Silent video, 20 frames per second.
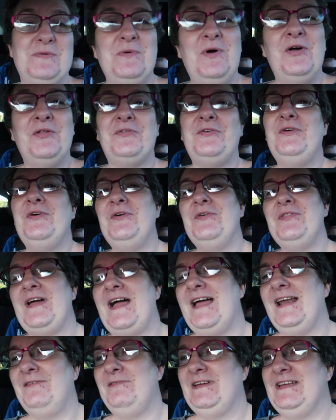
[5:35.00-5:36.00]
we walked through
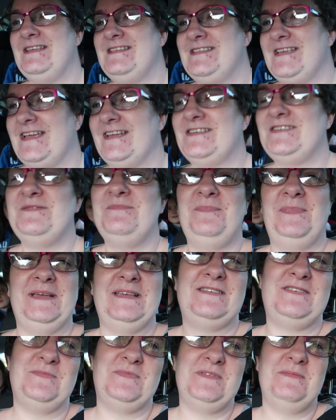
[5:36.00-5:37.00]
the Halloween section,
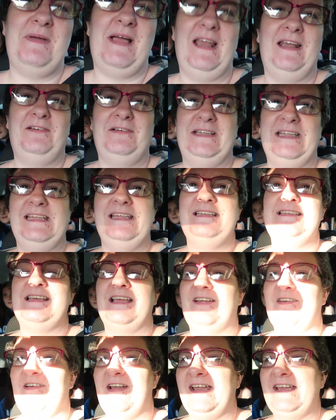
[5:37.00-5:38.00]
picked up some Halloween
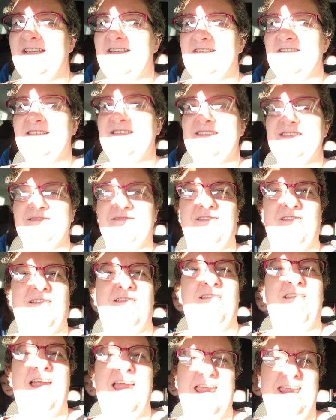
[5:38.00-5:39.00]
decorations.
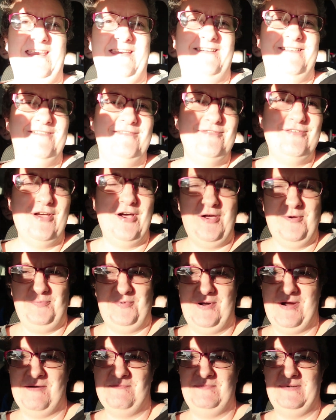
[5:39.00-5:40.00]
Great, not
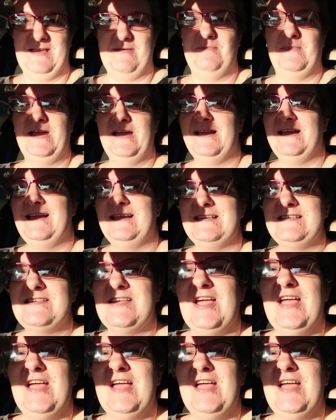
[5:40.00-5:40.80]
a problem.